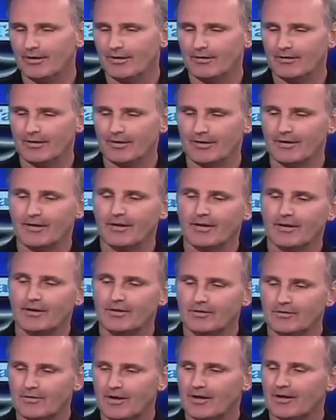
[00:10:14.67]
L.A.,
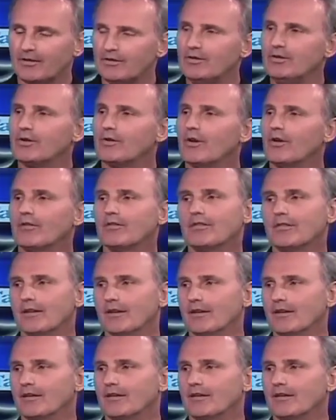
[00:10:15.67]
you've got to do your own thing.